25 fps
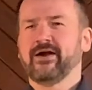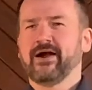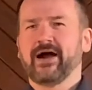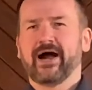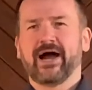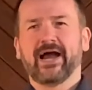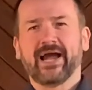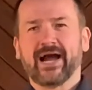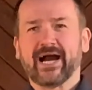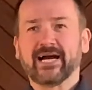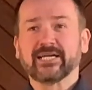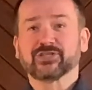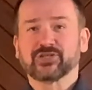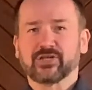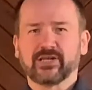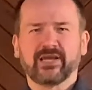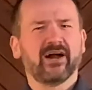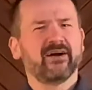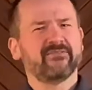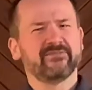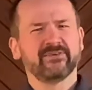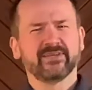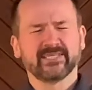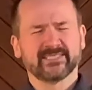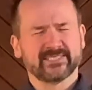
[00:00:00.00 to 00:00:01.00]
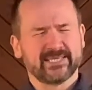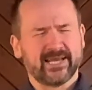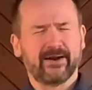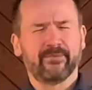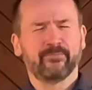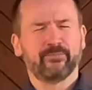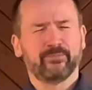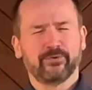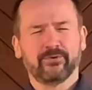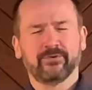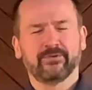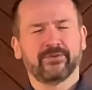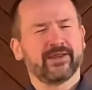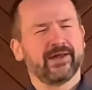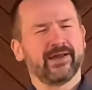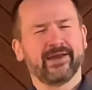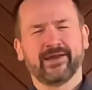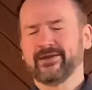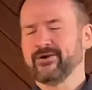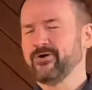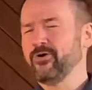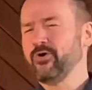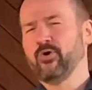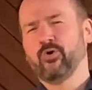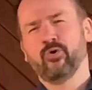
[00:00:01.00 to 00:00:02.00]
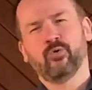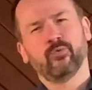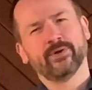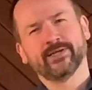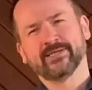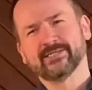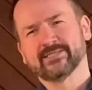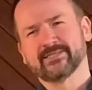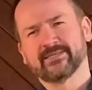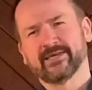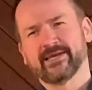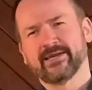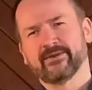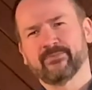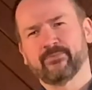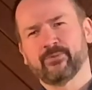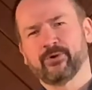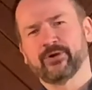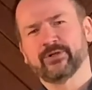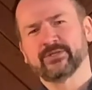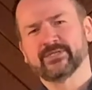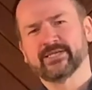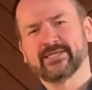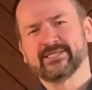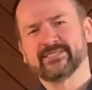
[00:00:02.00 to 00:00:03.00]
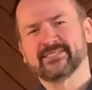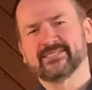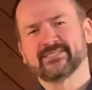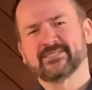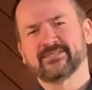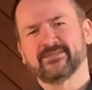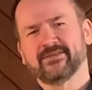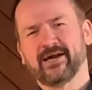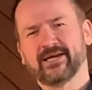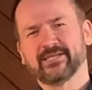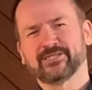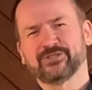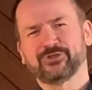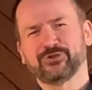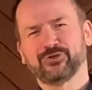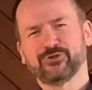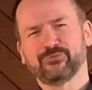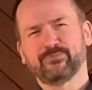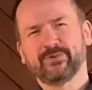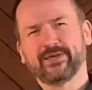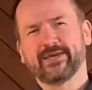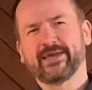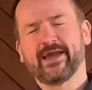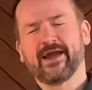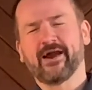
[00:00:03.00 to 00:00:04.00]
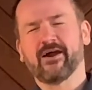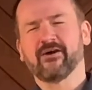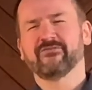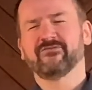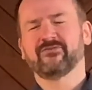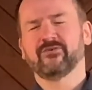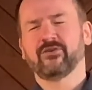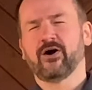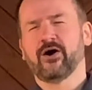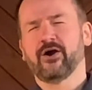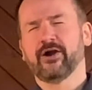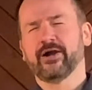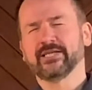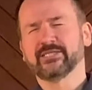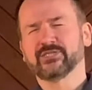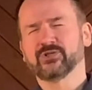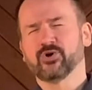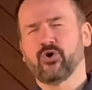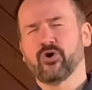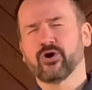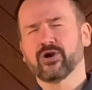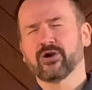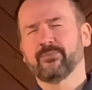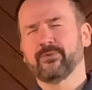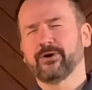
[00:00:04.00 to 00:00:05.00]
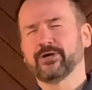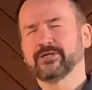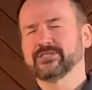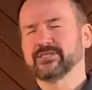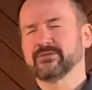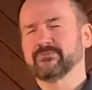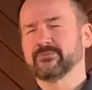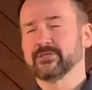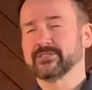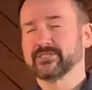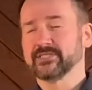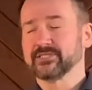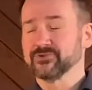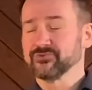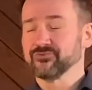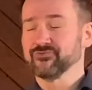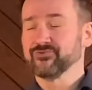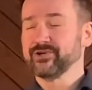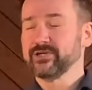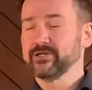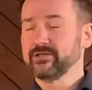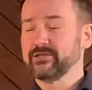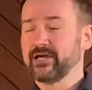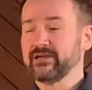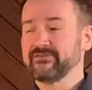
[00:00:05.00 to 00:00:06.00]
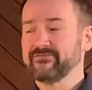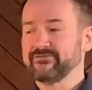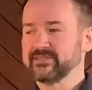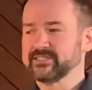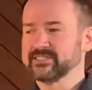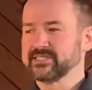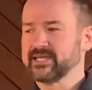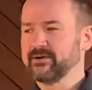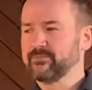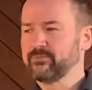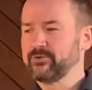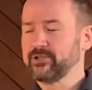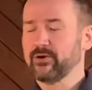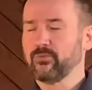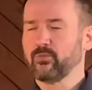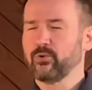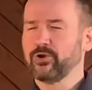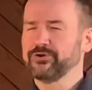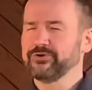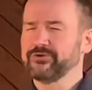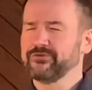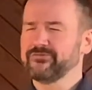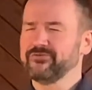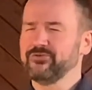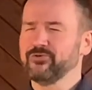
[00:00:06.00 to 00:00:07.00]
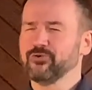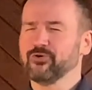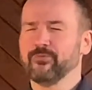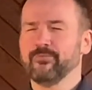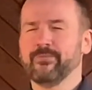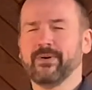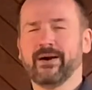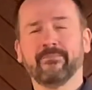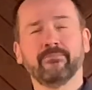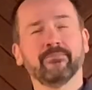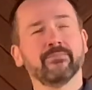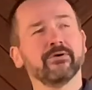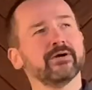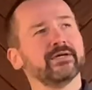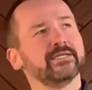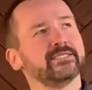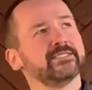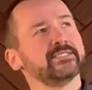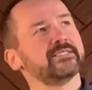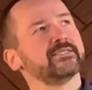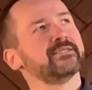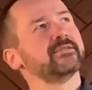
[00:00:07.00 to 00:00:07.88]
I actually have an example that I always think about, and I should be careful how I talk about it because it's a real life example. I wonder if you remember it.